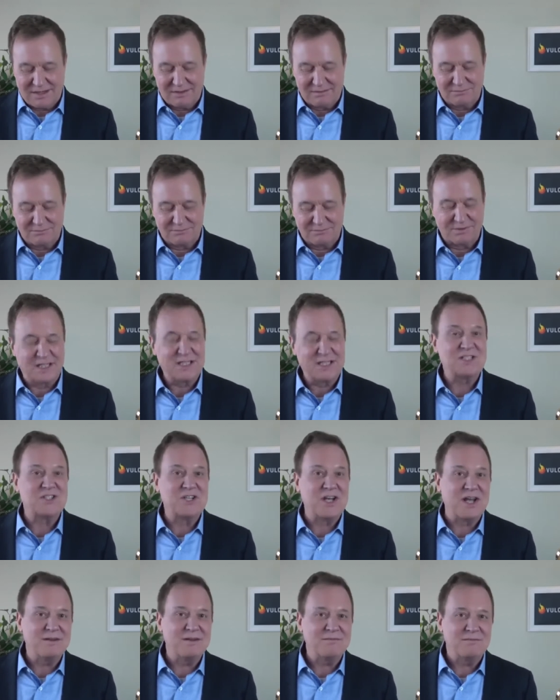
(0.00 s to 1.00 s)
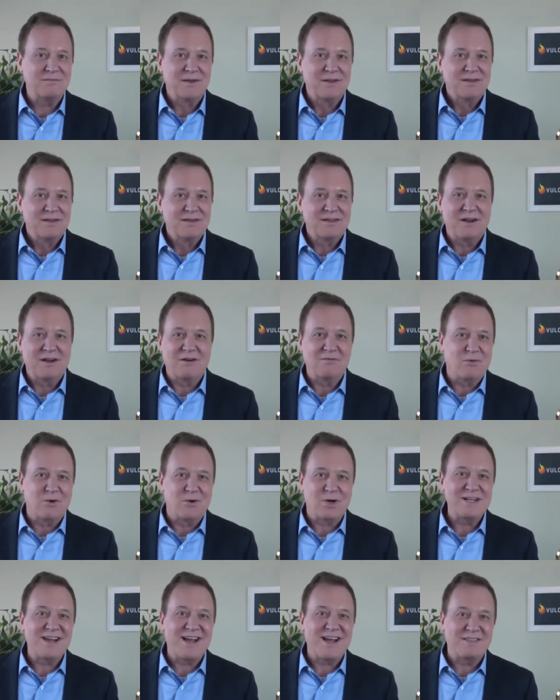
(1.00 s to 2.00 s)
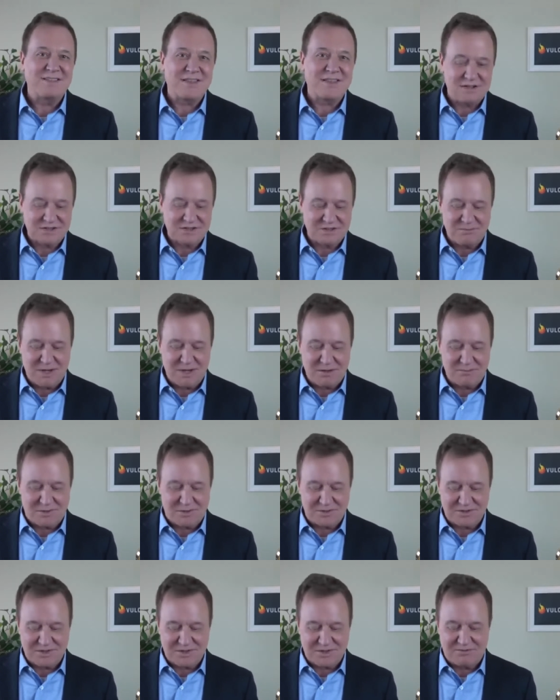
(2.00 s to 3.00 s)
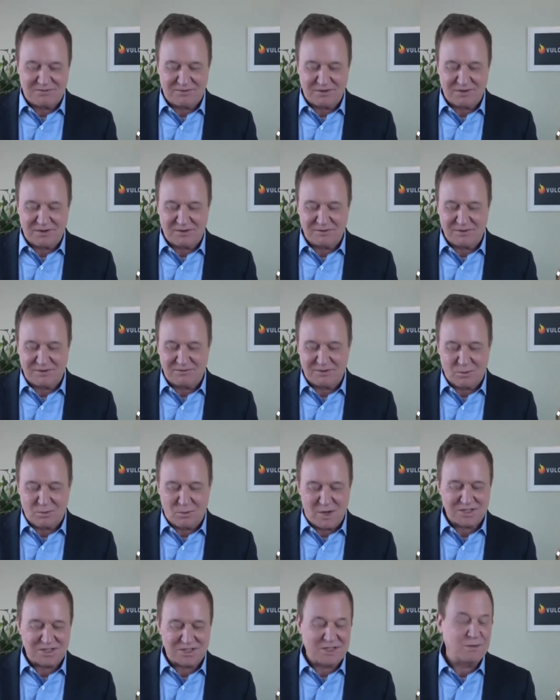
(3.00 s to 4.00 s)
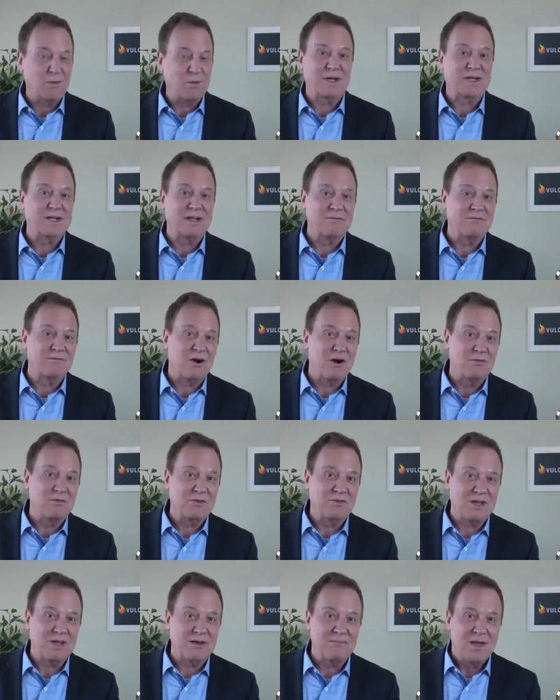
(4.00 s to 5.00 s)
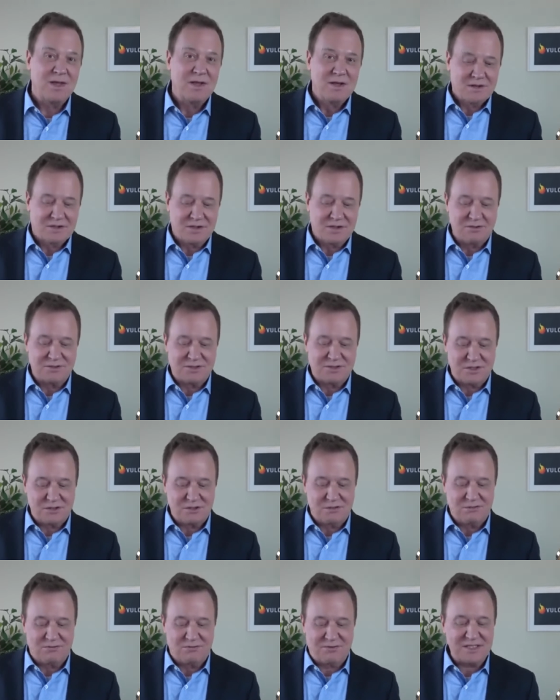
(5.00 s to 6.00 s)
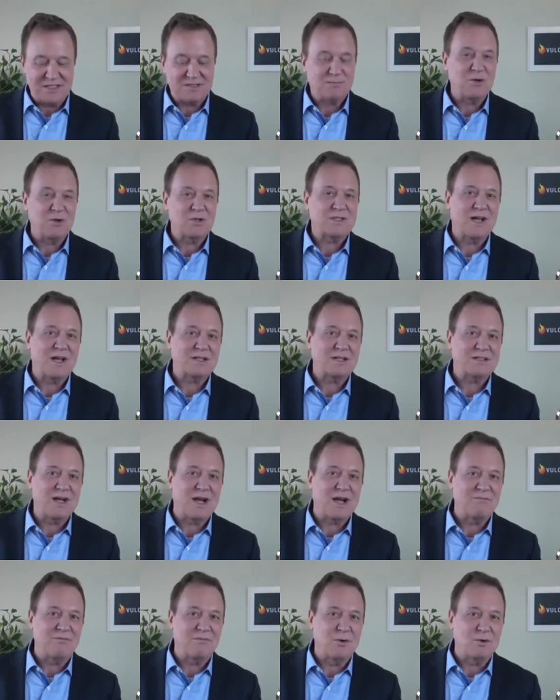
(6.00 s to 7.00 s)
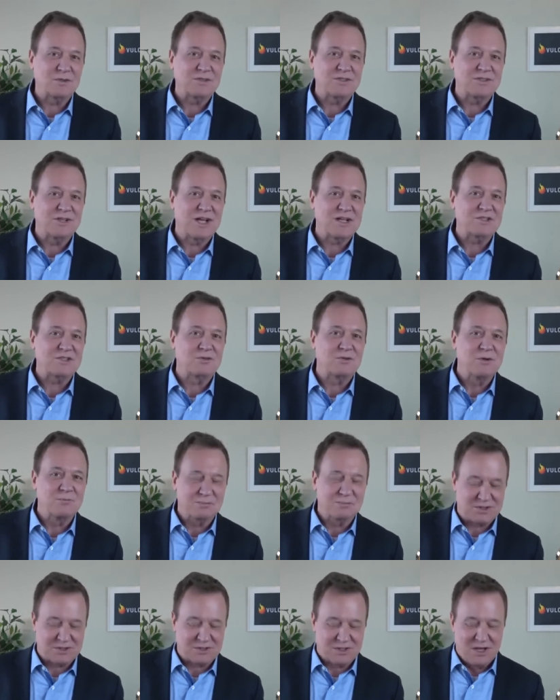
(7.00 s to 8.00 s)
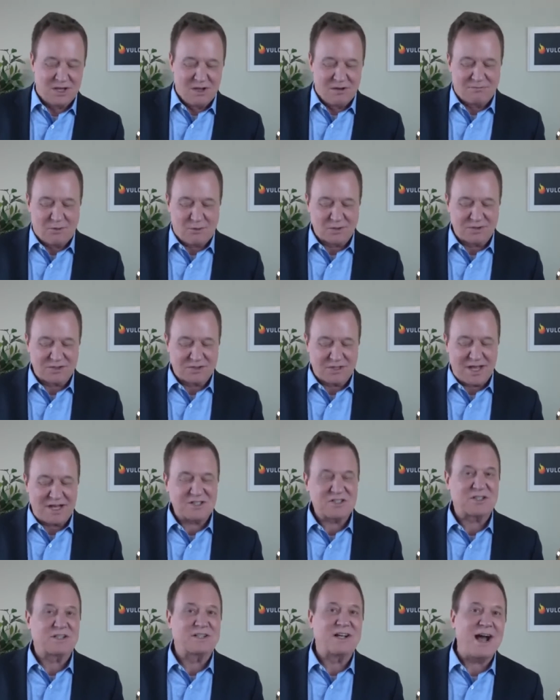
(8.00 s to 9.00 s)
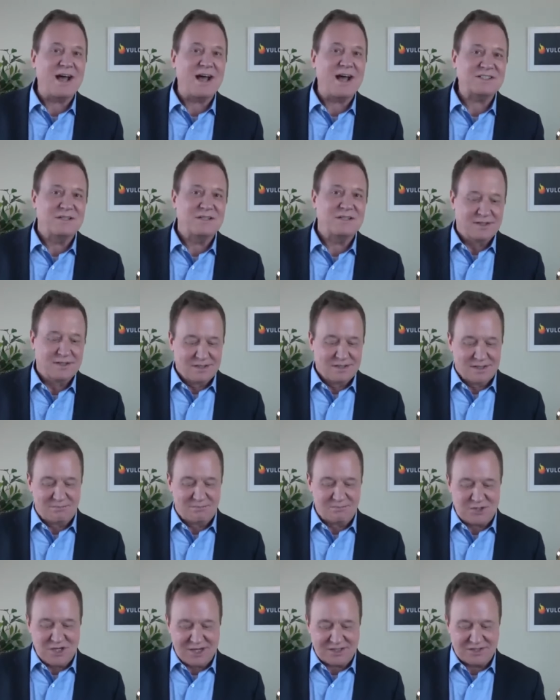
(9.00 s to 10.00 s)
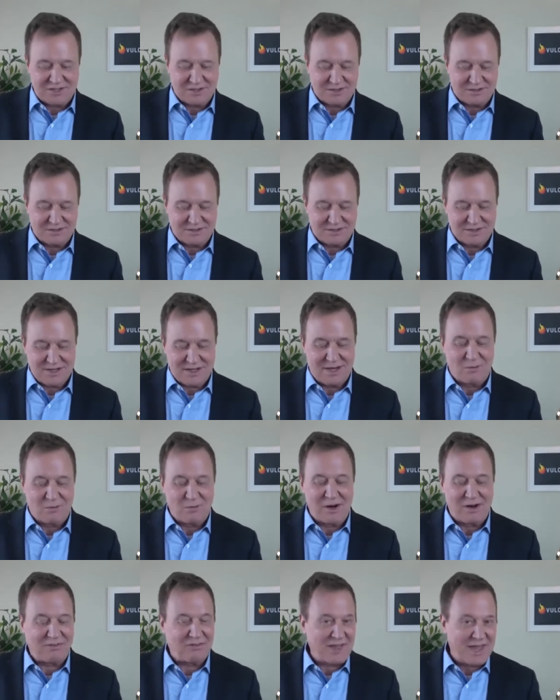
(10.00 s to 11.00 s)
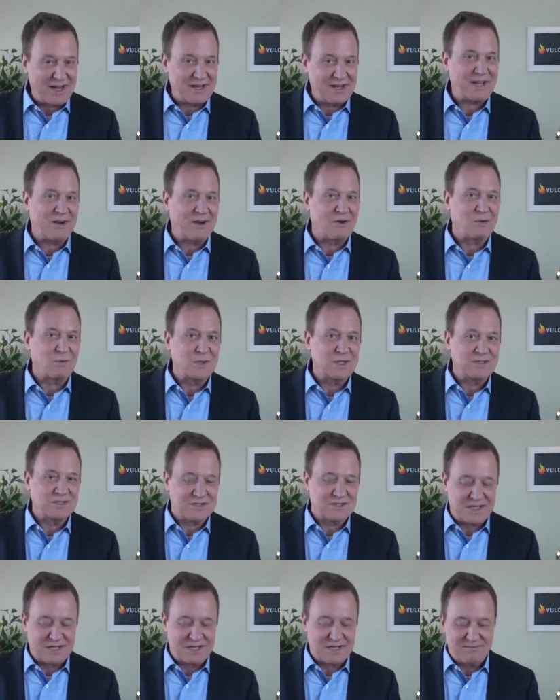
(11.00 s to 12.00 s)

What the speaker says: Lead Gen. 49,000 members. If you're watching and want to get involved with them, go to facebook.com/groups/got objections. And I want to thank Aaron Wittenstein,